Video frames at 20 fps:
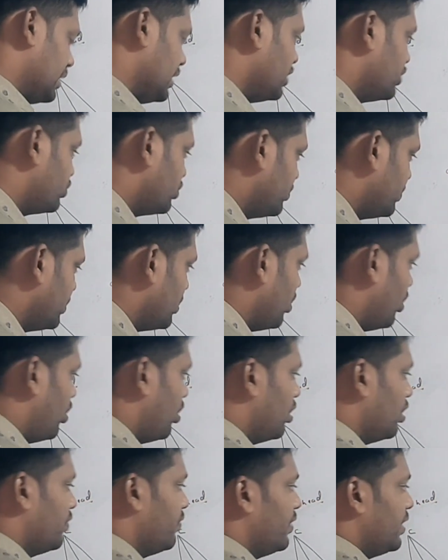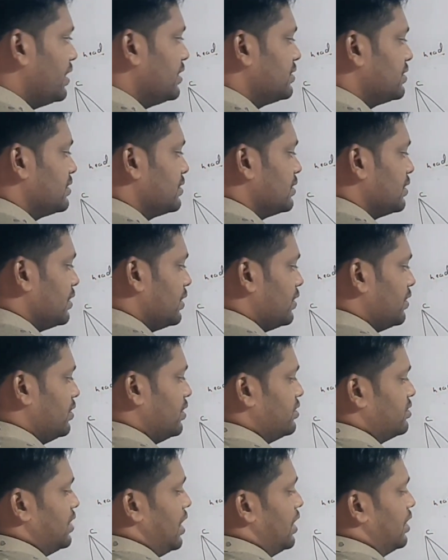it should be always in the
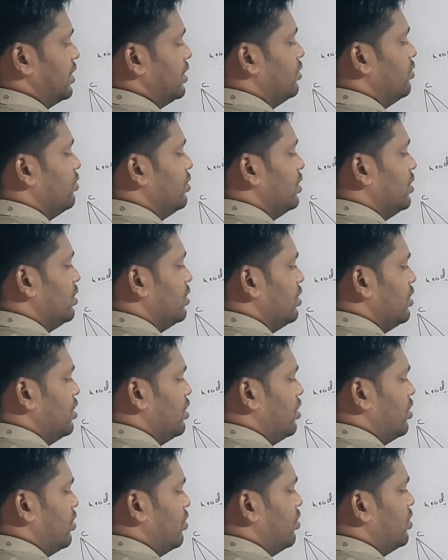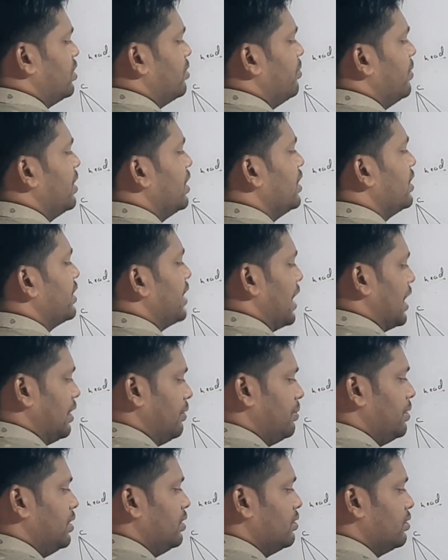starting one? No, in the middle it can
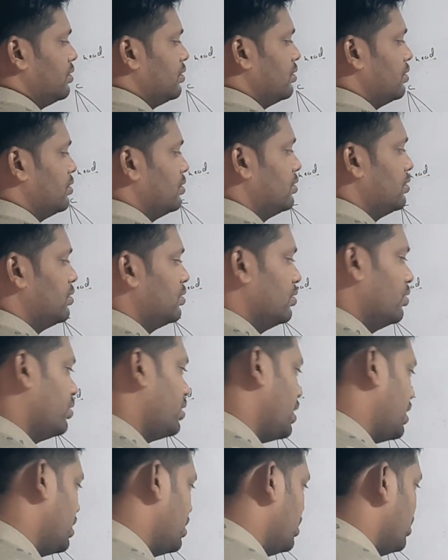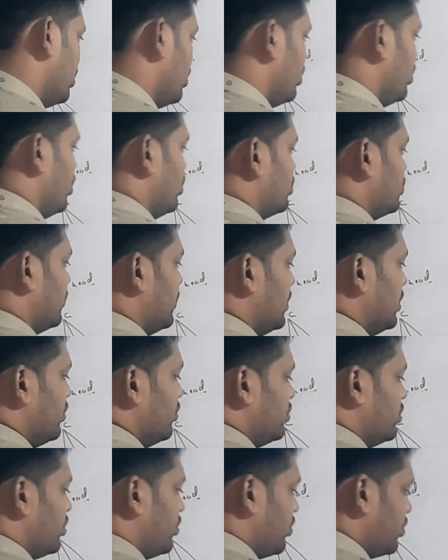be. Okay. So we will
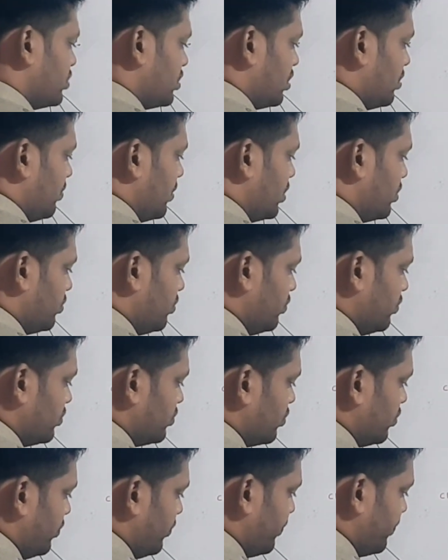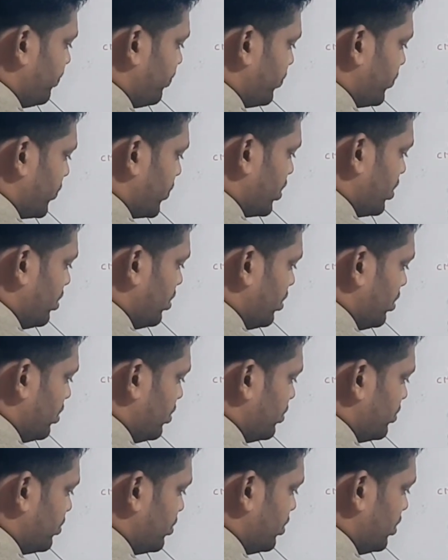use equation number 2. So
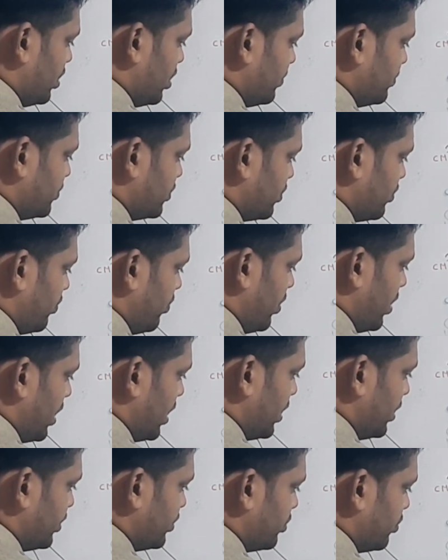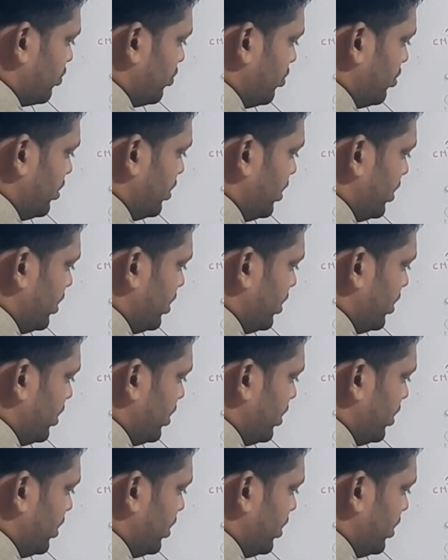CM square is equal to